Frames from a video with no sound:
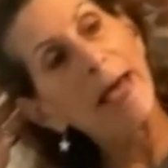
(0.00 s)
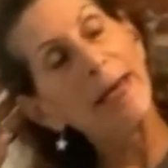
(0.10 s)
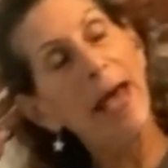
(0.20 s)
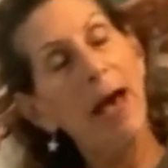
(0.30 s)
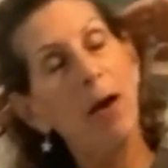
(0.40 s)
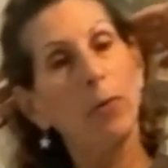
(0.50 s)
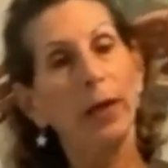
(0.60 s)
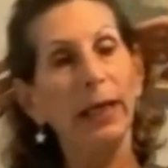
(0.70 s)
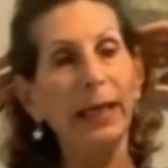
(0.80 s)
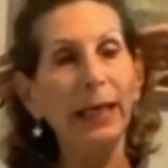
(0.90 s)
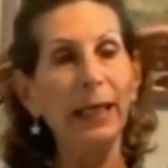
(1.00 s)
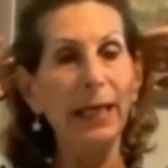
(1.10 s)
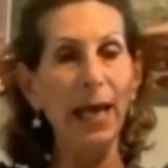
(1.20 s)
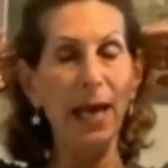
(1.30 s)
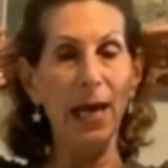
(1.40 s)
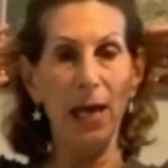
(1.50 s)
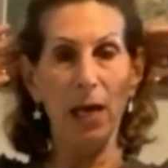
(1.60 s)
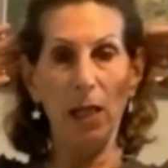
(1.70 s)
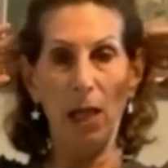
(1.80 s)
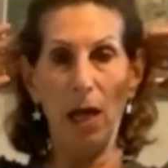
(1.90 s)
now
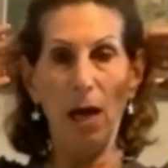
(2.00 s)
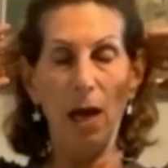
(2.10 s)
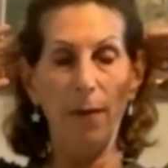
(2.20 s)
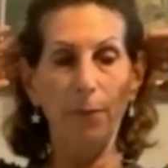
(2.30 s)
inhale up.